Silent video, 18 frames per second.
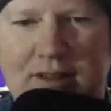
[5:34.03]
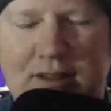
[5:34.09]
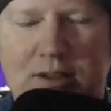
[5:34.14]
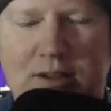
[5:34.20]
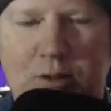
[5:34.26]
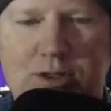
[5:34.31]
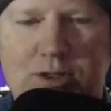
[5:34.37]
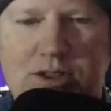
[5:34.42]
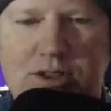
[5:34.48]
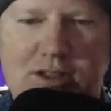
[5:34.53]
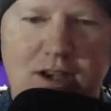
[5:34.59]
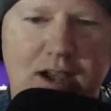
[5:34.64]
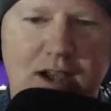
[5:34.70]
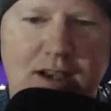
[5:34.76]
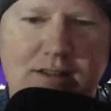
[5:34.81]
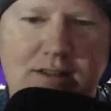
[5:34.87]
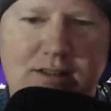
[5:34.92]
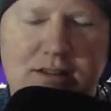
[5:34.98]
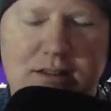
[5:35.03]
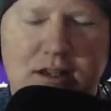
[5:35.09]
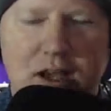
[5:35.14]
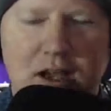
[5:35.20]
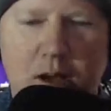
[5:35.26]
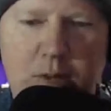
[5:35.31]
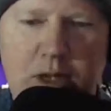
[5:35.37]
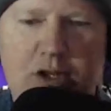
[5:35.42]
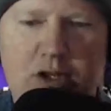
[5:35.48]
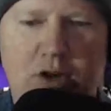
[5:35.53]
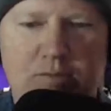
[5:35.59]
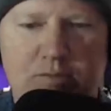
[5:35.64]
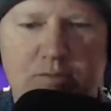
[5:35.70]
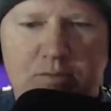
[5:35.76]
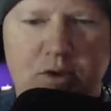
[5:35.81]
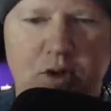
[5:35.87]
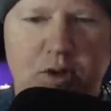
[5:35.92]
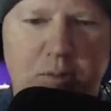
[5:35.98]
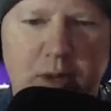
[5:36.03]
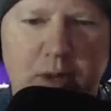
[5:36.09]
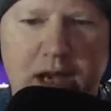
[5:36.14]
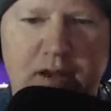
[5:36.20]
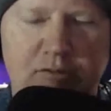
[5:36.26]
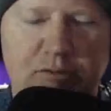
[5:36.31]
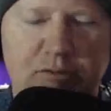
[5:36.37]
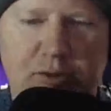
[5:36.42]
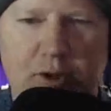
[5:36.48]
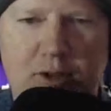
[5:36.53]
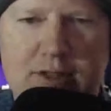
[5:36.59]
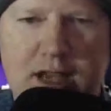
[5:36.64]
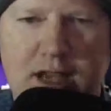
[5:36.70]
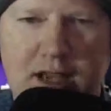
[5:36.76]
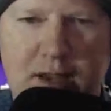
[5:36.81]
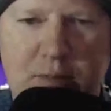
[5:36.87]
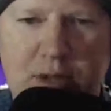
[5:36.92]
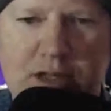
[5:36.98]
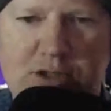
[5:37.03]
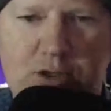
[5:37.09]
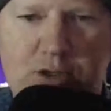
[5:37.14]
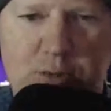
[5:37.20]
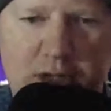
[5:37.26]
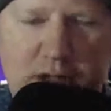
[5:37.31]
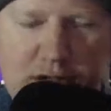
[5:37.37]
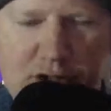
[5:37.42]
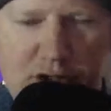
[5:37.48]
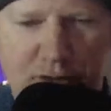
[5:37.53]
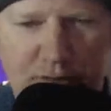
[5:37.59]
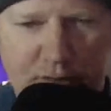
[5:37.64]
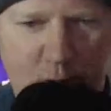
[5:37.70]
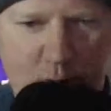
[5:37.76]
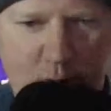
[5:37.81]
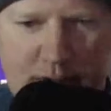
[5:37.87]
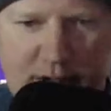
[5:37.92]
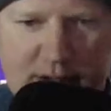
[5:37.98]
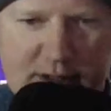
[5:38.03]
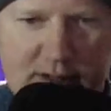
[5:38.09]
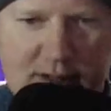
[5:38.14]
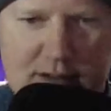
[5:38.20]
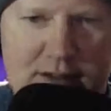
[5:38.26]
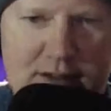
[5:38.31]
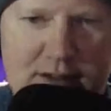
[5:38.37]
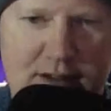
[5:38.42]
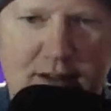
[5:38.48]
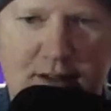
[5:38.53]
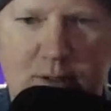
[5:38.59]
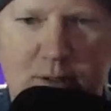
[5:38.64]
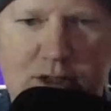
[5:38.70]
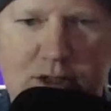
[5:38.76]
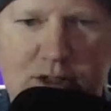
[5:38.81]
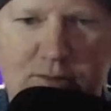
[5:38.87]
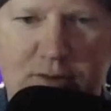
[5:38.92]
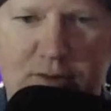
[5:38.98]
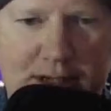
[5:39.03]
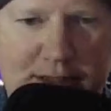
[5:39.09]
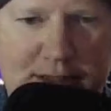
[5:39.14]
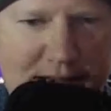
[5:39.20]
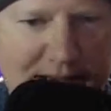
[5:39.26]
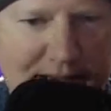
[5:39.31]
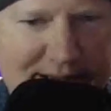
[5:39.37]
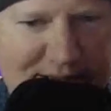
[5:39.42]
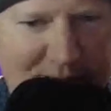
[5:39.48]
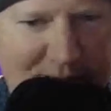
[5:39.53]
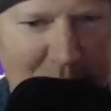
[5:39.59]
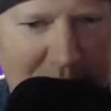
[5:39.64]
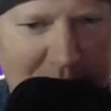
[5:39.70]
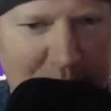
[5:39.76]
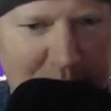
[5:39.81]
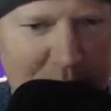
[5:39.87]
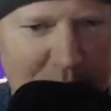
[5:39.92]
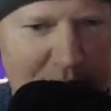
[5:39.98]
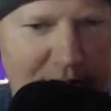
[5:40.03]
Which is nice. I mean, your main full-time instrument is your voice, which is fantastic, by the way.